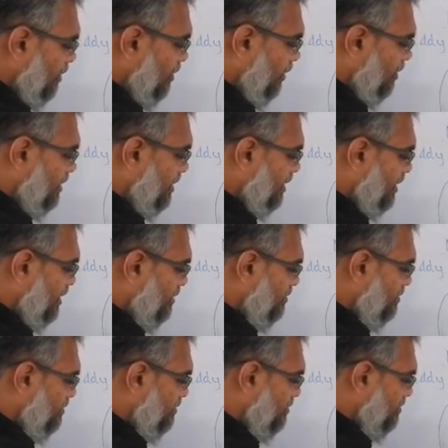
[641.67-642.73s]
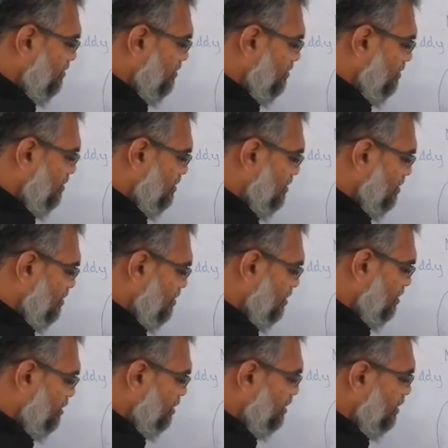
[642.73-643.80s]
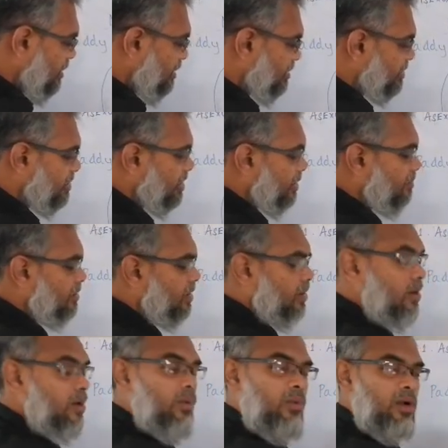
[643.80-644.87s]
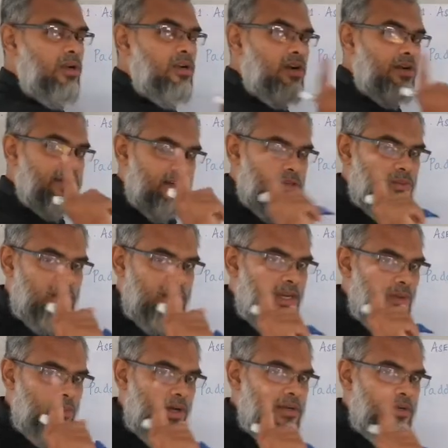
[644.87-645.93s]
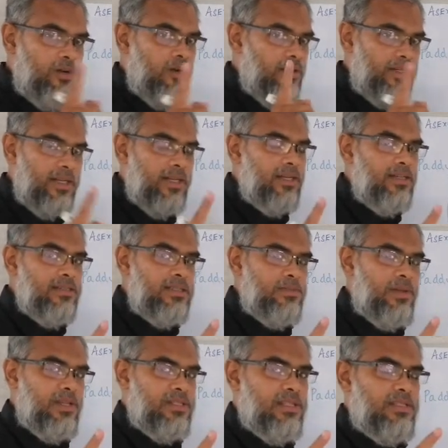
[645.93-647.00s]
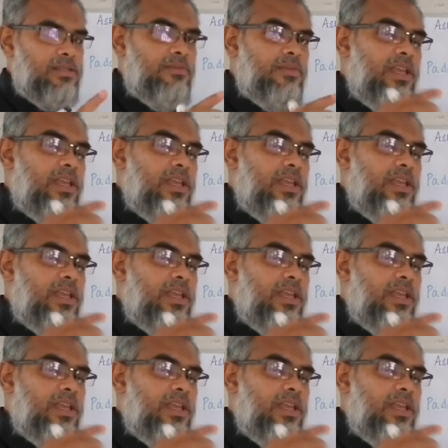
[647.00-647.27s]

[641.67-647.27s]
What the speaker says: cotyledon. This is the shield shaped one cotyledon. Only one cotyledon is present.